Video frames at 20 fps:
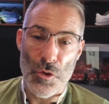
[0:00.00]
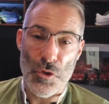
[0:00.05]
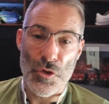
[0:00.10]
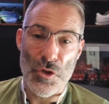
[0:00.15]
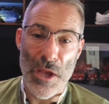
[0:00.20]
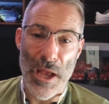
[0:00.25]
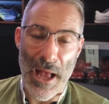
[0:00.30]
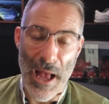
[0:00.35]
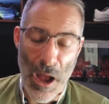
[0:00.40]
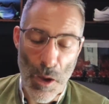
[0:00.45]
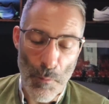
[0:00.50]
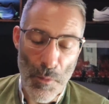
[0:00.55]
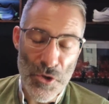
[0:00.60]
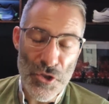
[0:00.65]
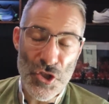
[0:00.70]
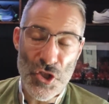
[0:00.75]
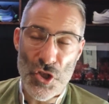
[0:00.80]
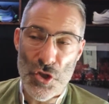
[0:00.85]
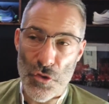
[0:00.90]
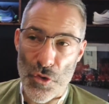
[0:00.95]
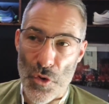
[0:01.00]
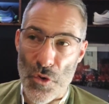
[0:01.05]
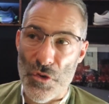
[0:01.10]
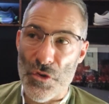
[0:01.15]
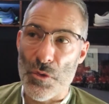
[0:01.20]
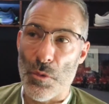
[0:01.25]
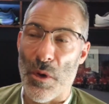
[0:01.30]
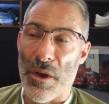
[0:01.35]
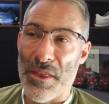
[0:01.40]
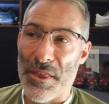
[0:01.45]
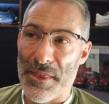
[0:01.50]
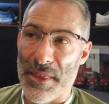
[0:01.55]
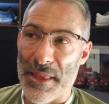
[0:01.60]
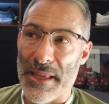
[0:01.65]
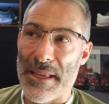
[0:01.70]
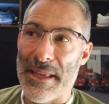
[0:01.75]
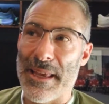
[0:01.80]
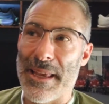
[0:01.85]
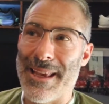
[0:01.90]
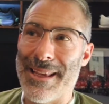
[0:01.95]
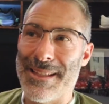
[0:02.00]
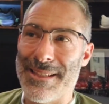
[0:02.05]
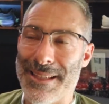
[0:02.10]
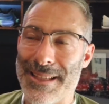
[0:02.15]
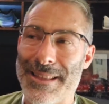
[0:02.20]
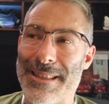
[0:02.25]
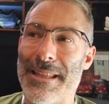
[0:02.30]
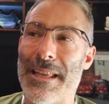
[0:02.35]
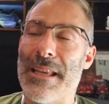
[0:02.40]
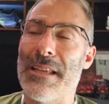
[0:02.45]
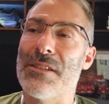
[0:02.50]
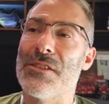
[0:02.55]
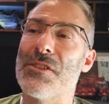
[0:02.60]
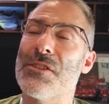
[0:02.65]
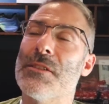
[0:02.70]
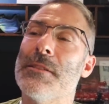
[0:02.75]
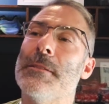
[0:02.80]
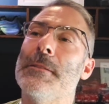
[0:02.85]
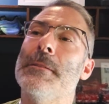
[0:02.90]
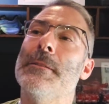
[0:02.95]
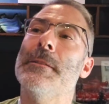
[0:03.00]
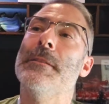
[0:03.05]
how much truth do I think is in this?